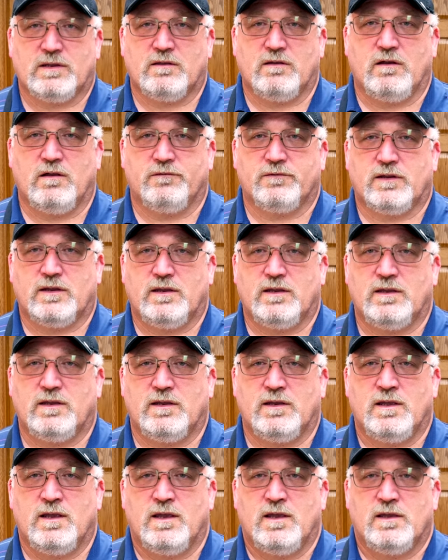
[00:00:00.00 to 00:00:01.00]
McGolf
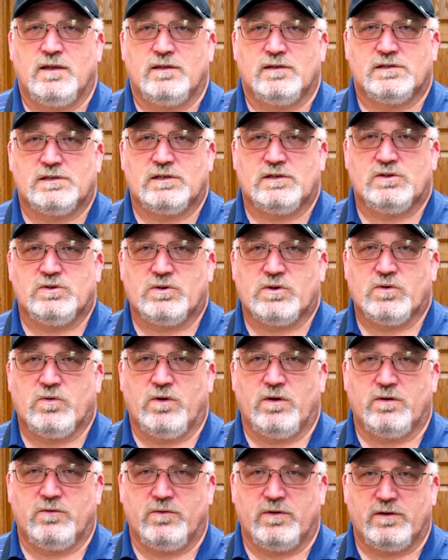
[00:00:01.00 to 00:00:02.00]
can send you a
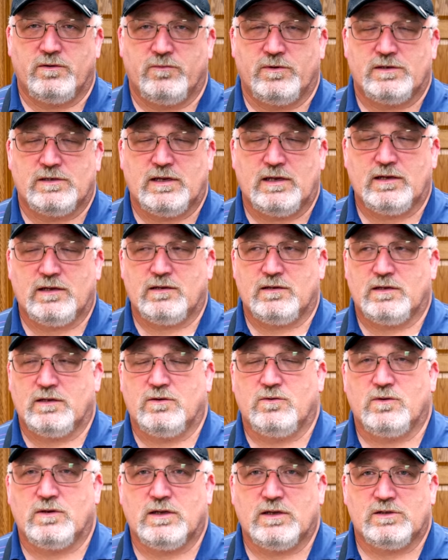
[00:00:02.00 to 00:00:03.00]
quote of what it would take you
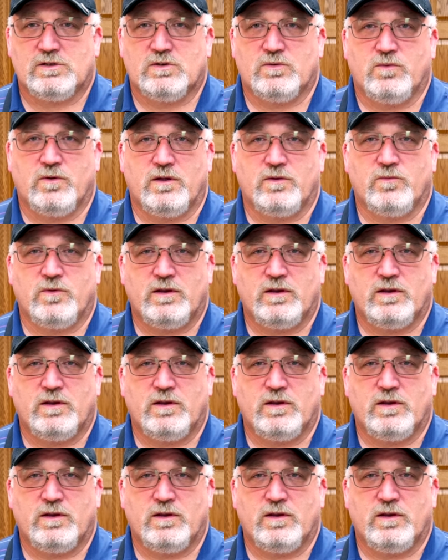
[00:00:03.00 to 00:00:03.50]
to get you one.